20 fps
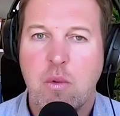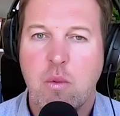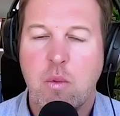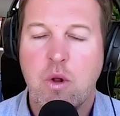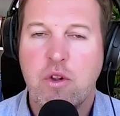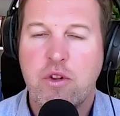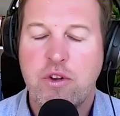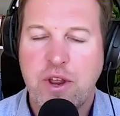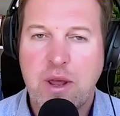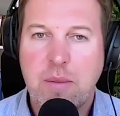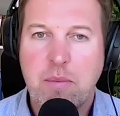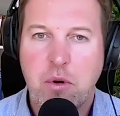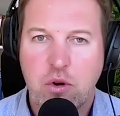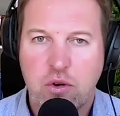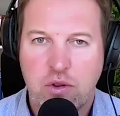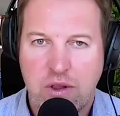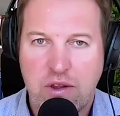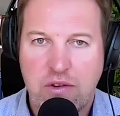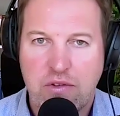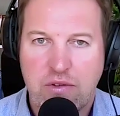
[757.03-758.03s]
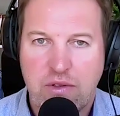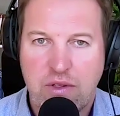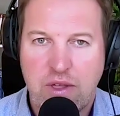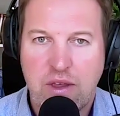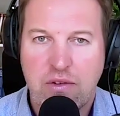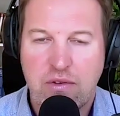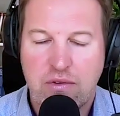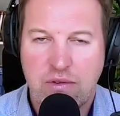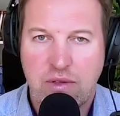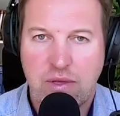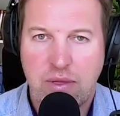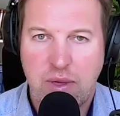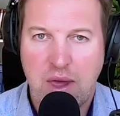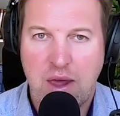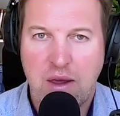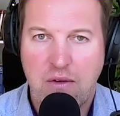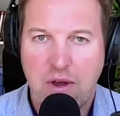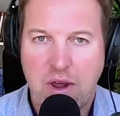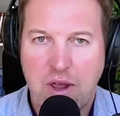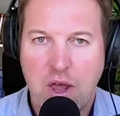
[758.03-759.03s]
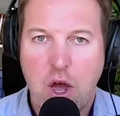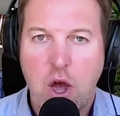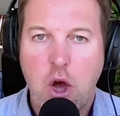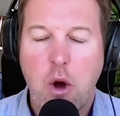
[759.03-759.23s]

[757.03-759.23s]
will debunk this theory.